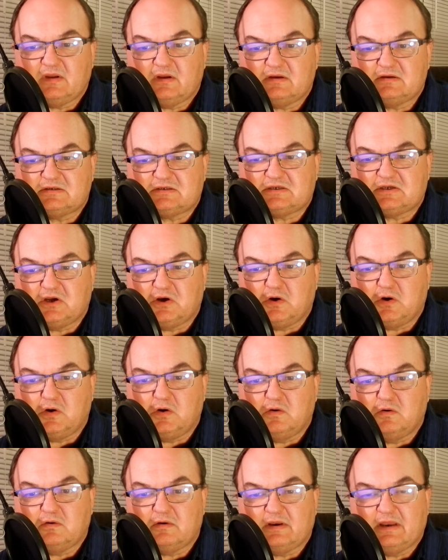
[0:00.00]

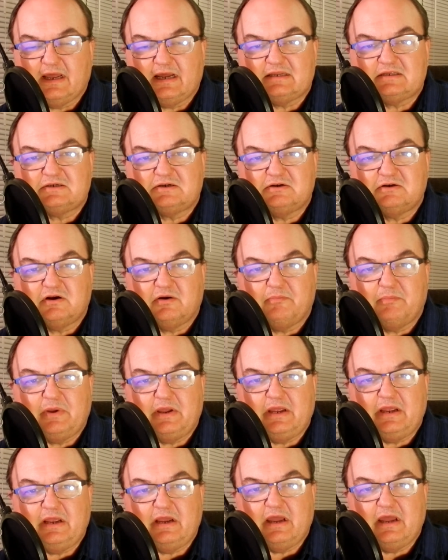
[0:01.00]
so that's going to
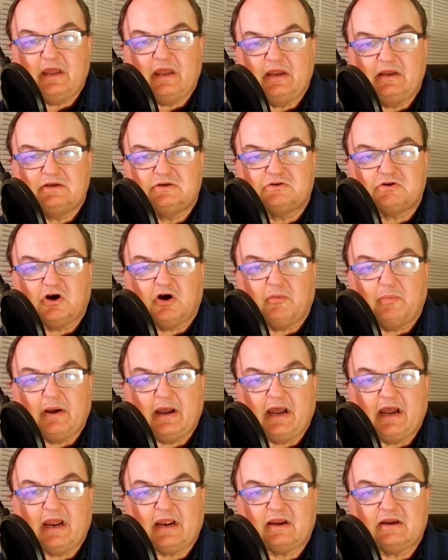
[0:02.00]
be a
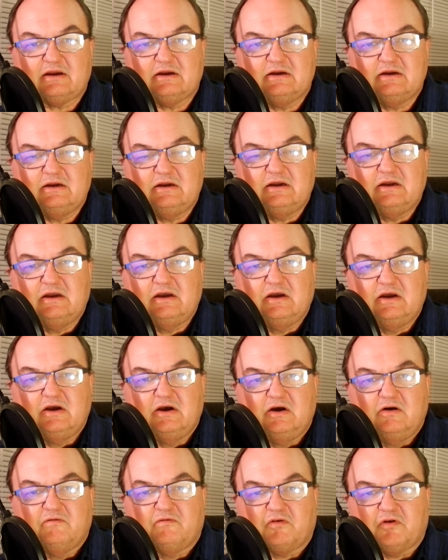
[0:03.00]
drawback
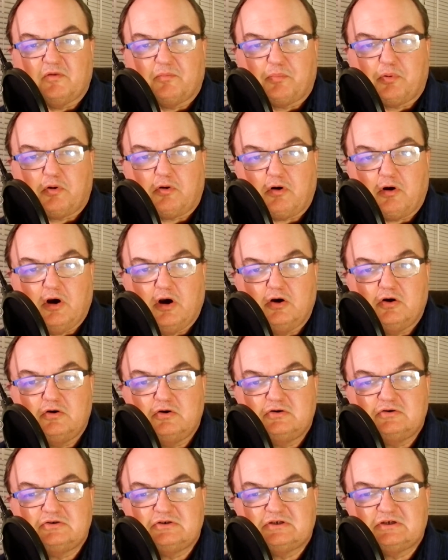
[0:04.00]
for the
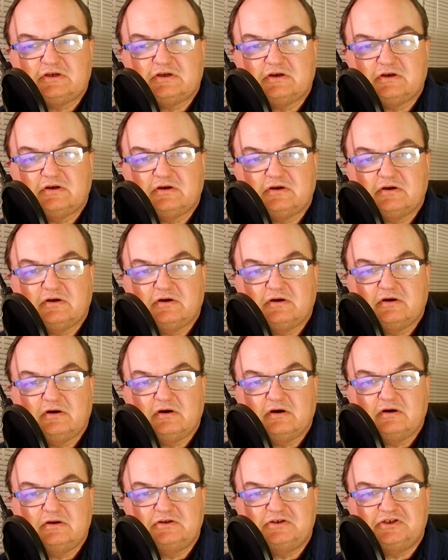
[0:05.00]
pros
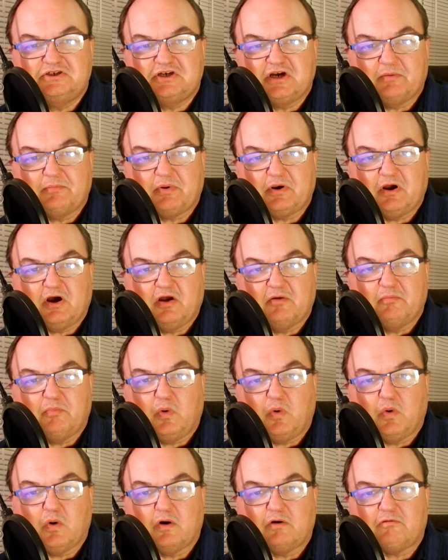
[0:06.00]
jumping on
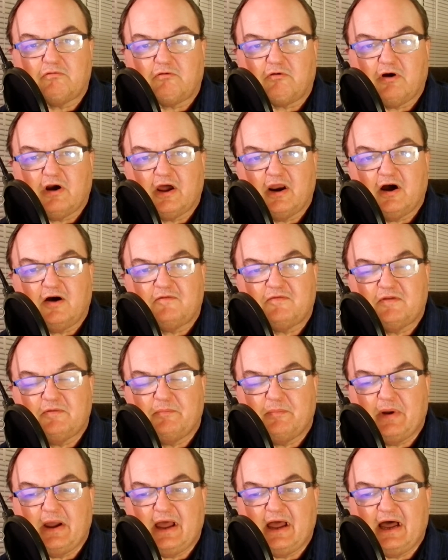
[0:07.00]
board right off the
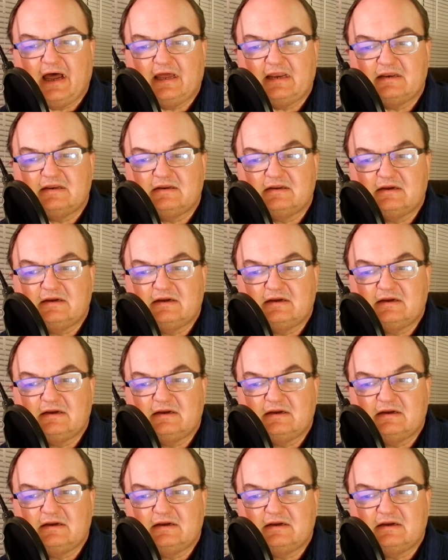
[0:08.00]
bat,